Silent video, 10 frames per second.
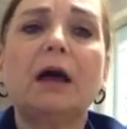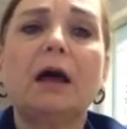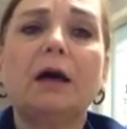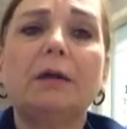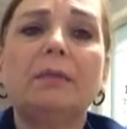
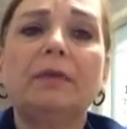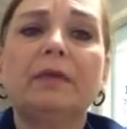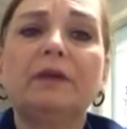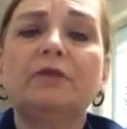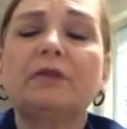
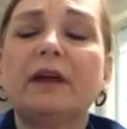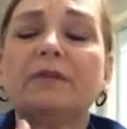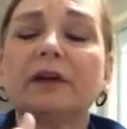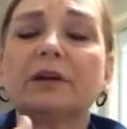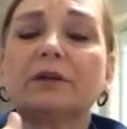They usually have
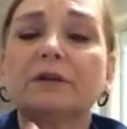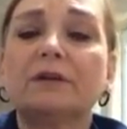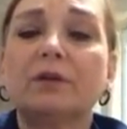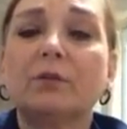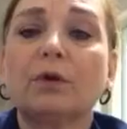an increase
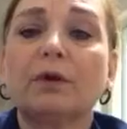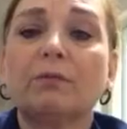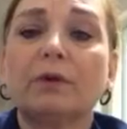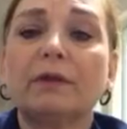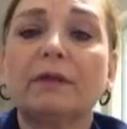in their work
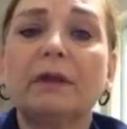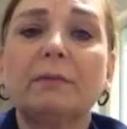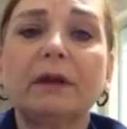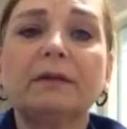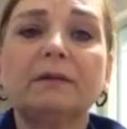of breathing
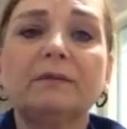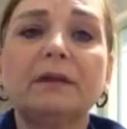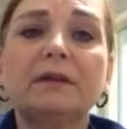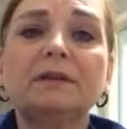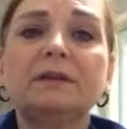because of
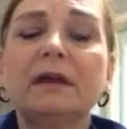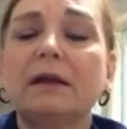this.